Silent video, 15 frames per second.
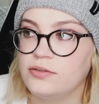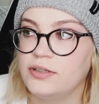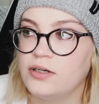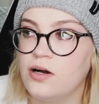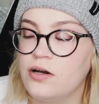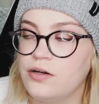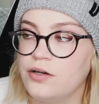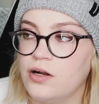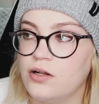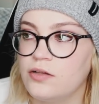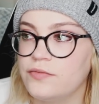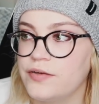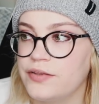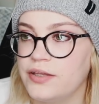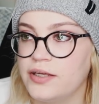the Connor and
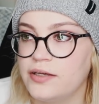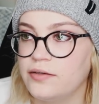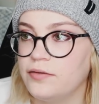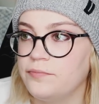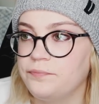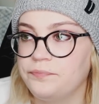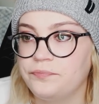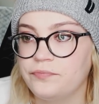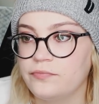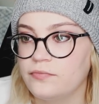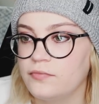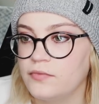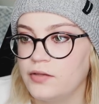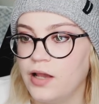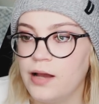Oliver thing,
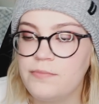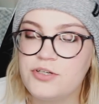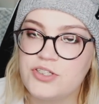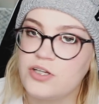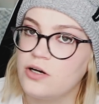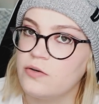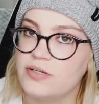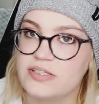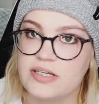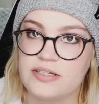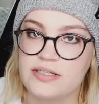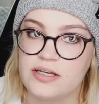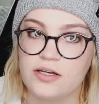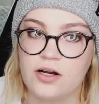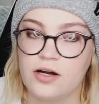I'm just always going to
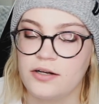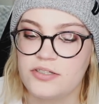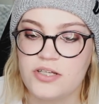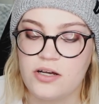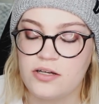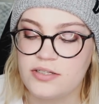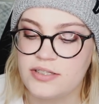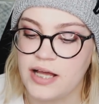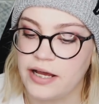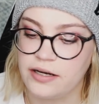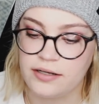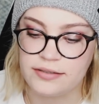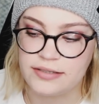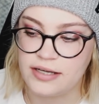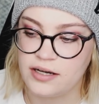take Connor's side
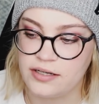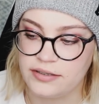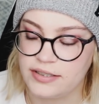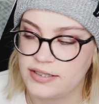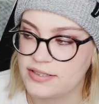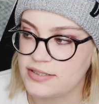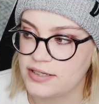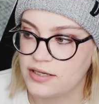on this.